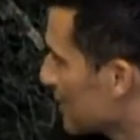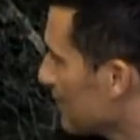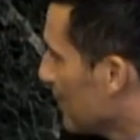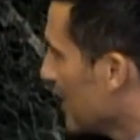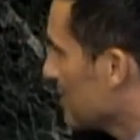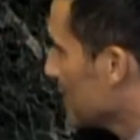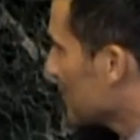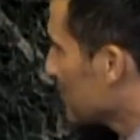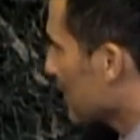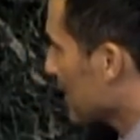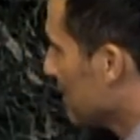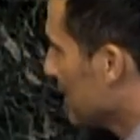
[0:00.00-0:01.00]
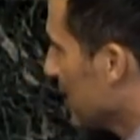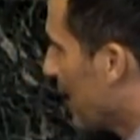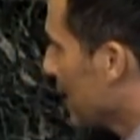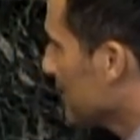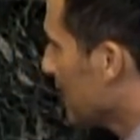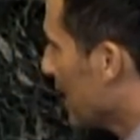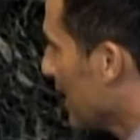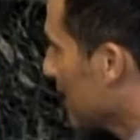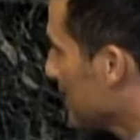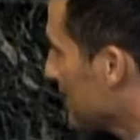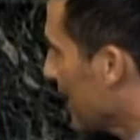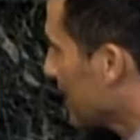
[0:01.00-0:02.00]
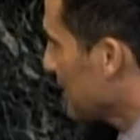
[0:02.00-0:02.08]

famous for giving the high fives at the